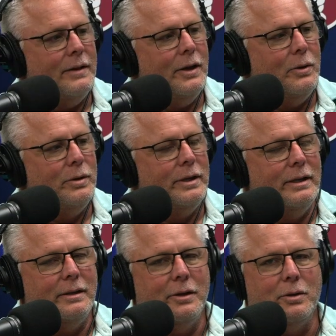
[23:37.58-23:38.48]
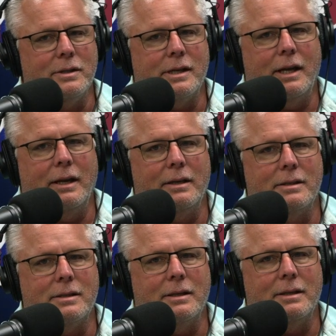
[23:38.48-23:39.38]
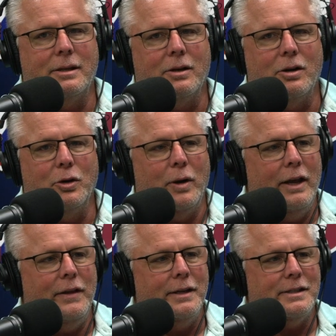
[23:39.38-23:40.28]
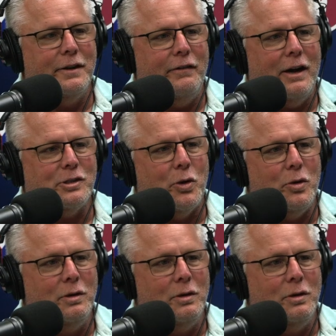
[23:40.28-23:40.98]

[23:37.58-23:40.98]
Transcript: the old uh, the old saying is uh, there are no atheists in a foxhole.